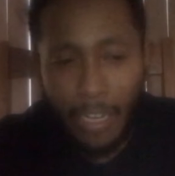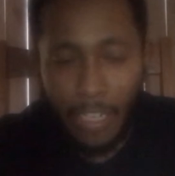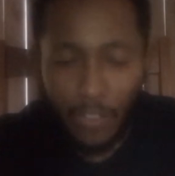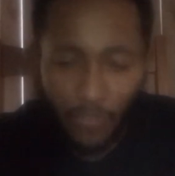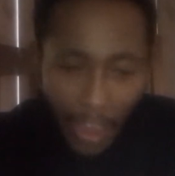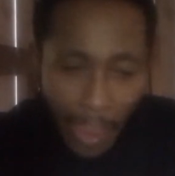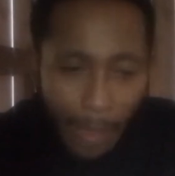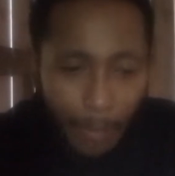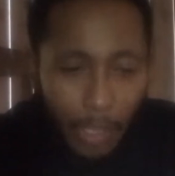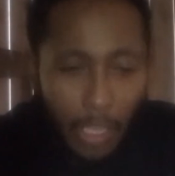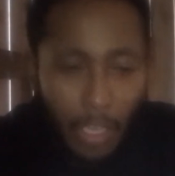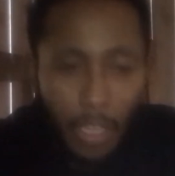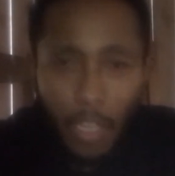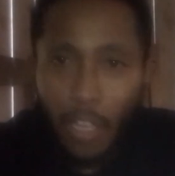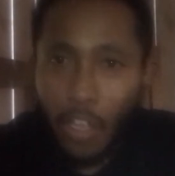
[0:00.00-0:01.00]
his family
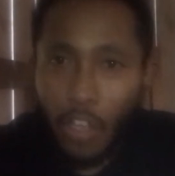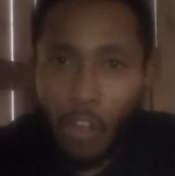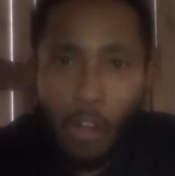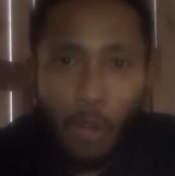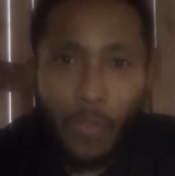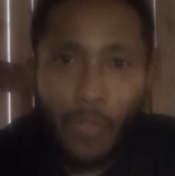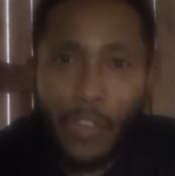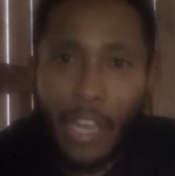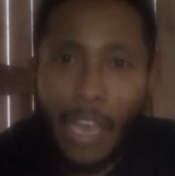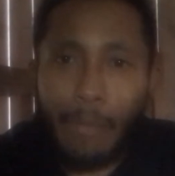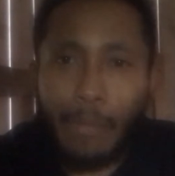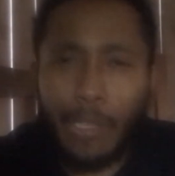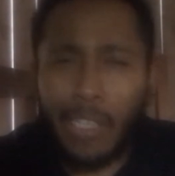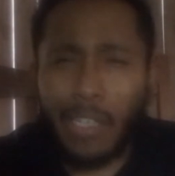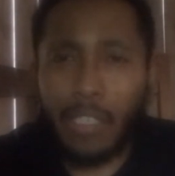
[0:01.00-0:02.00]
going with that,
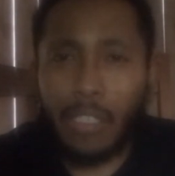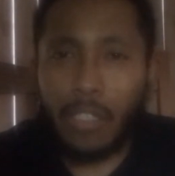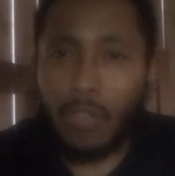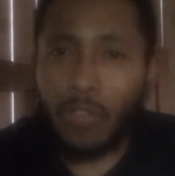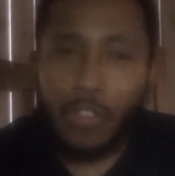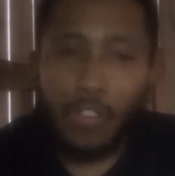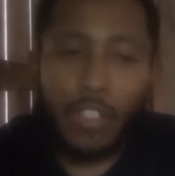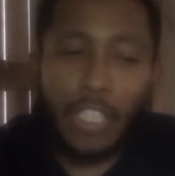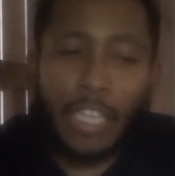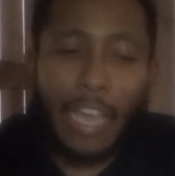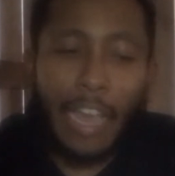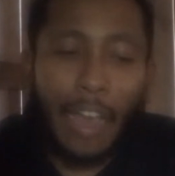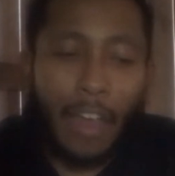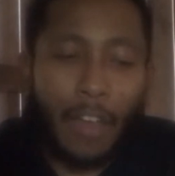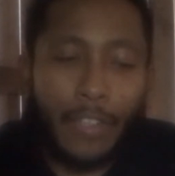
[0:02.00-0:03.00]
because you see
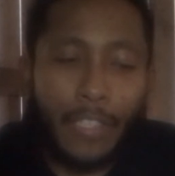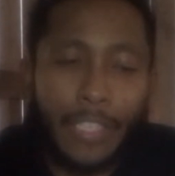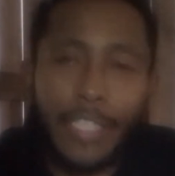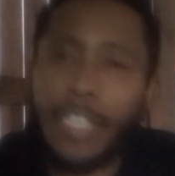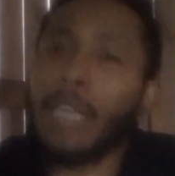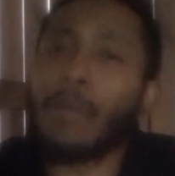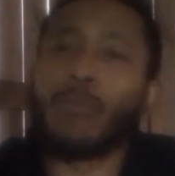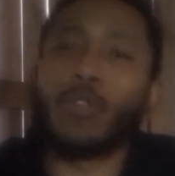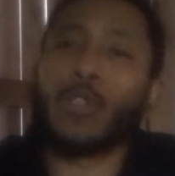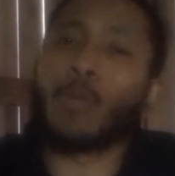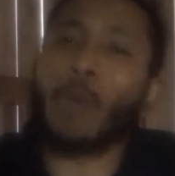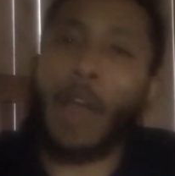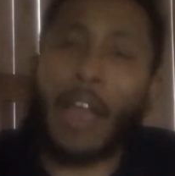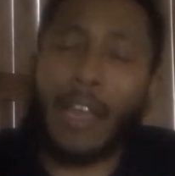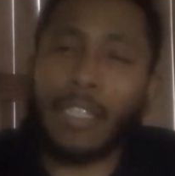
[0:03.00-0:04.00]
how the team
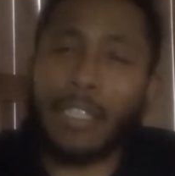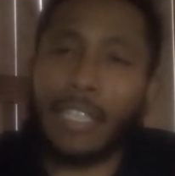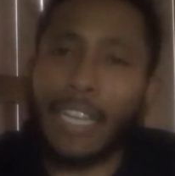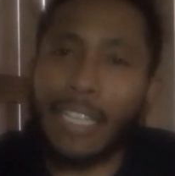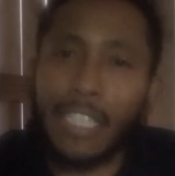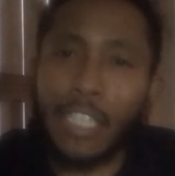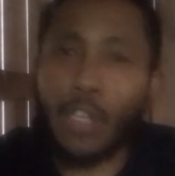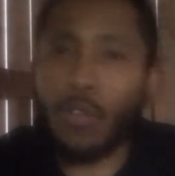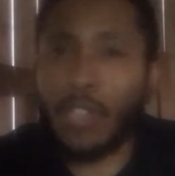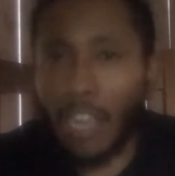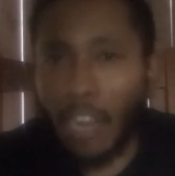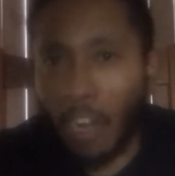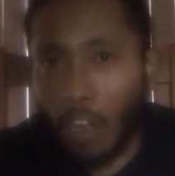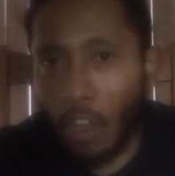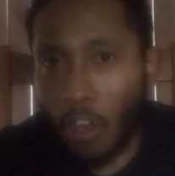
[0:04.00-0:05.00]
responds and they still
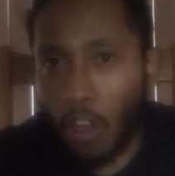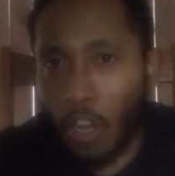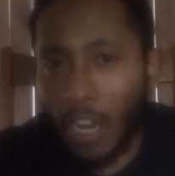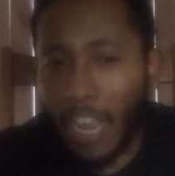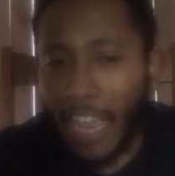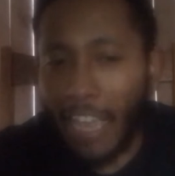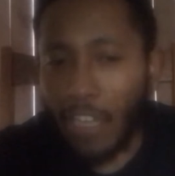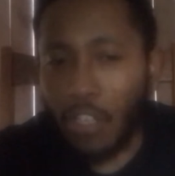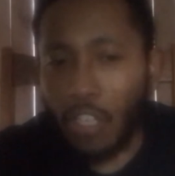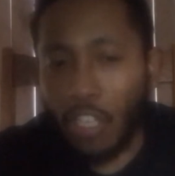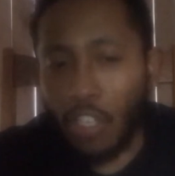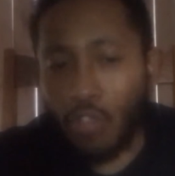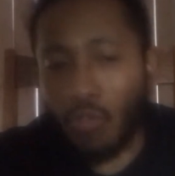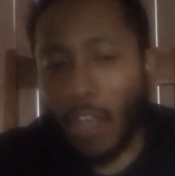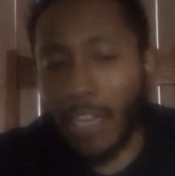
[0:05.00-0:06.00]
there, and
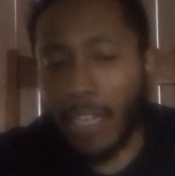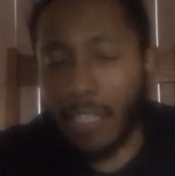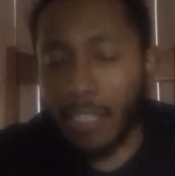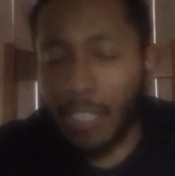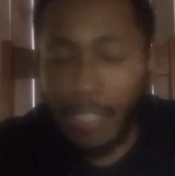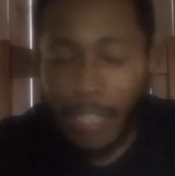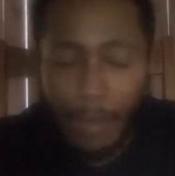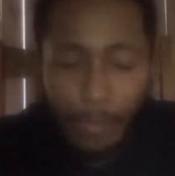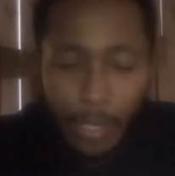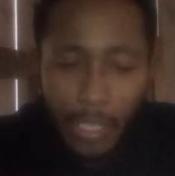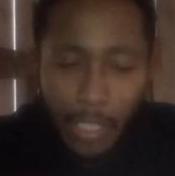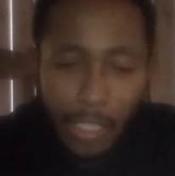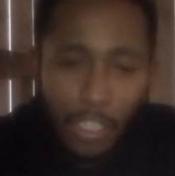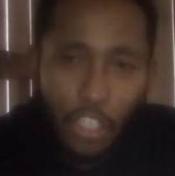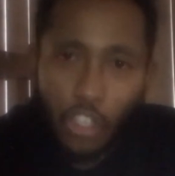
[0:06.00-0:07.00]
you like to see that
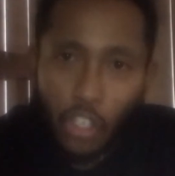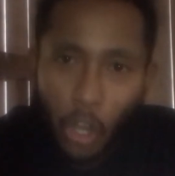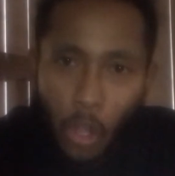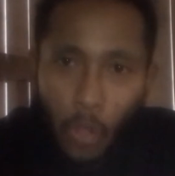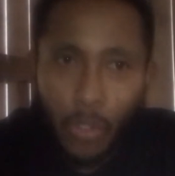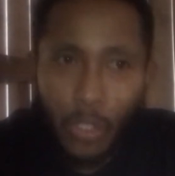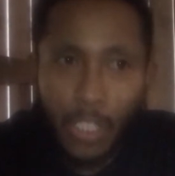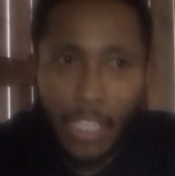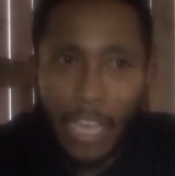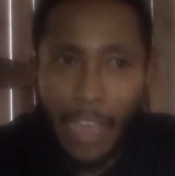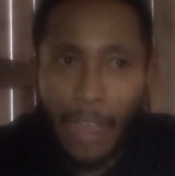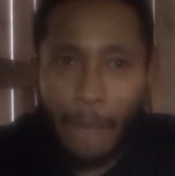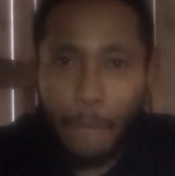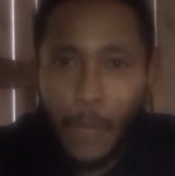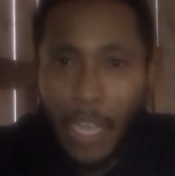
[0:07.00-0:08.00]
because it shows
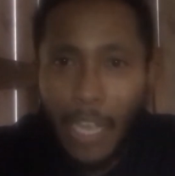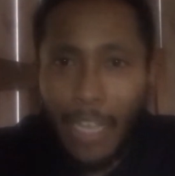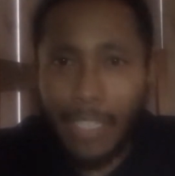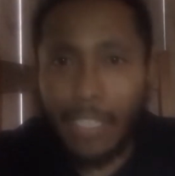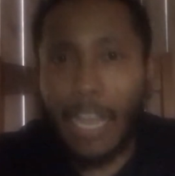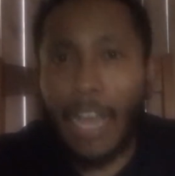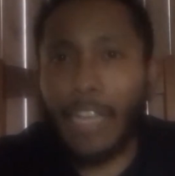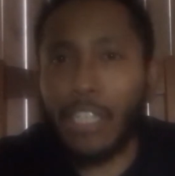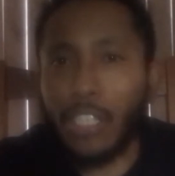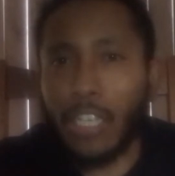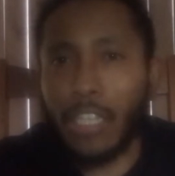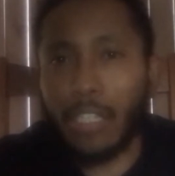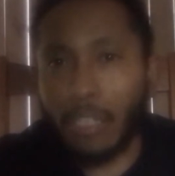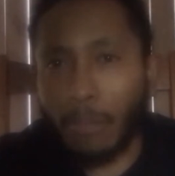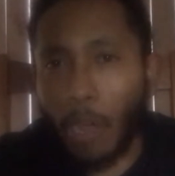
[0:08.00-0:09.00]
that it's not
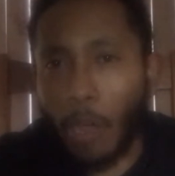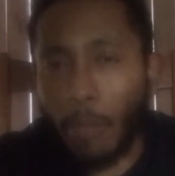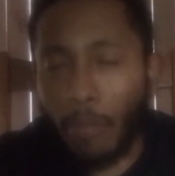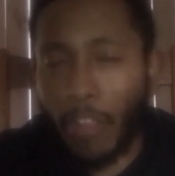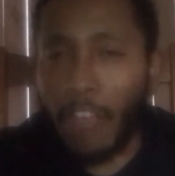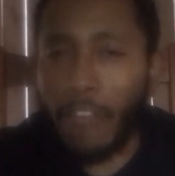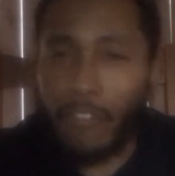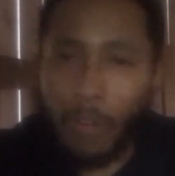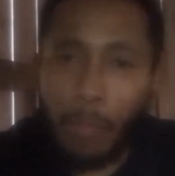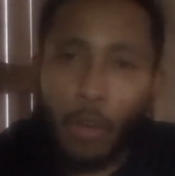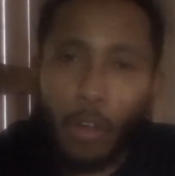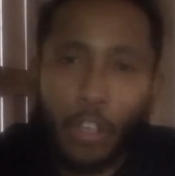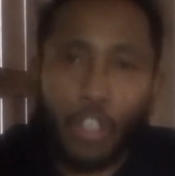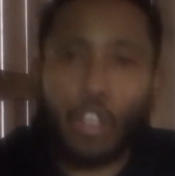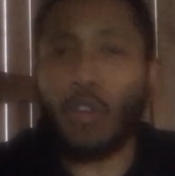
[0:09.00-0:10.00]
just about playing football.
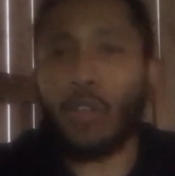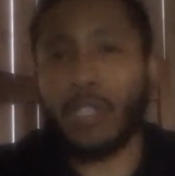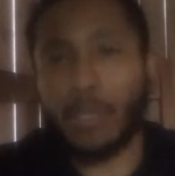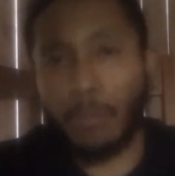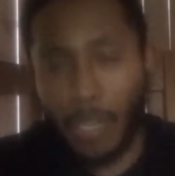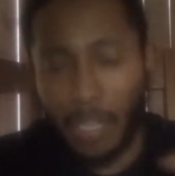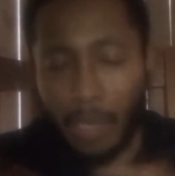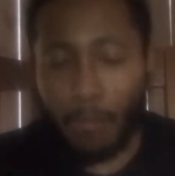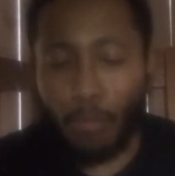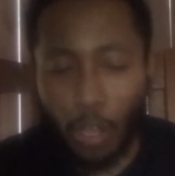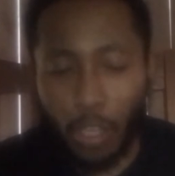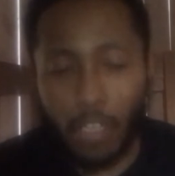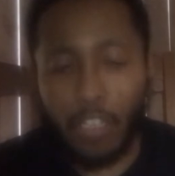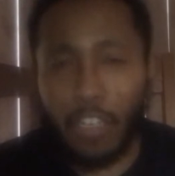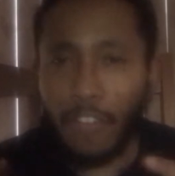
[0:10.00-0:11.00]
It's about the
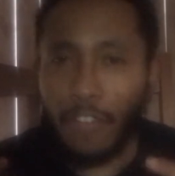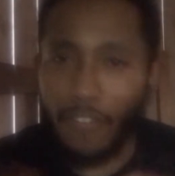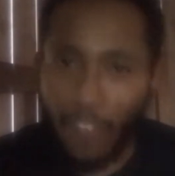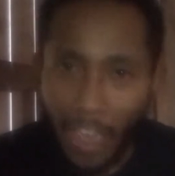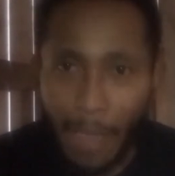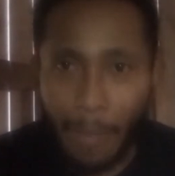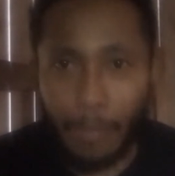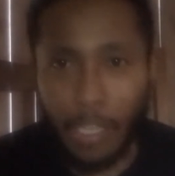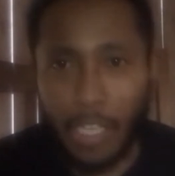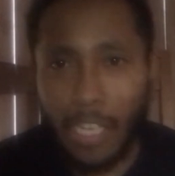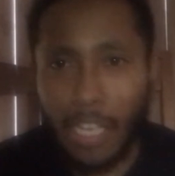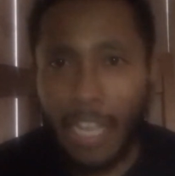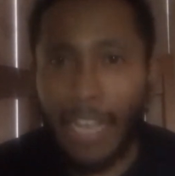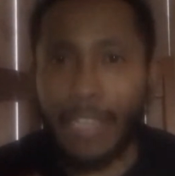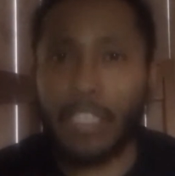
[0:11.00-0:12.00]
brotherhood, family,
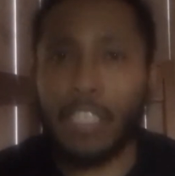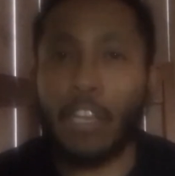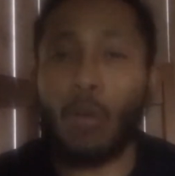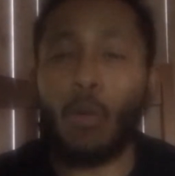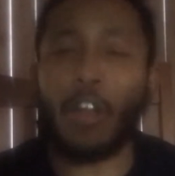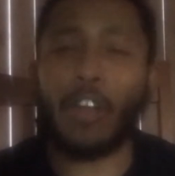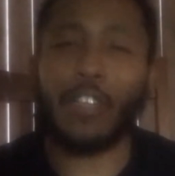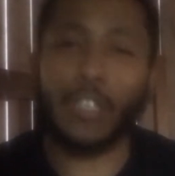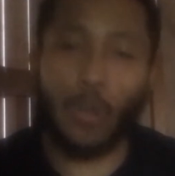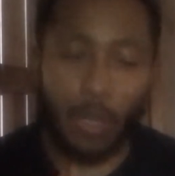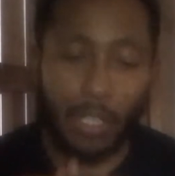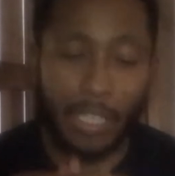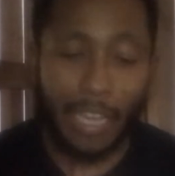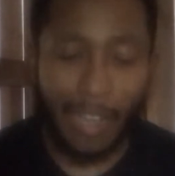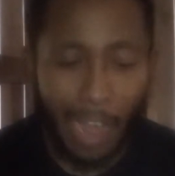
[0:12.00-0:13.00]
and still working towards
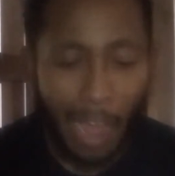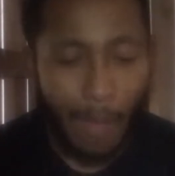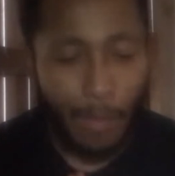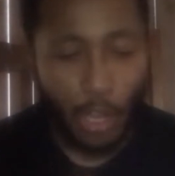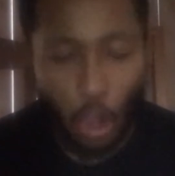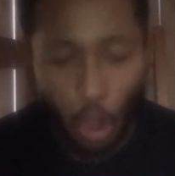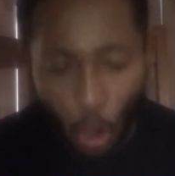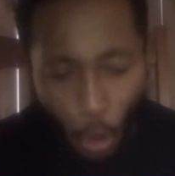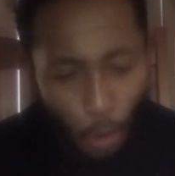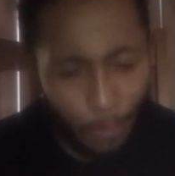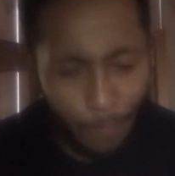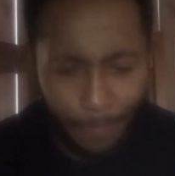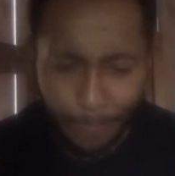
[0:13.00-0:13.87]
that common goal.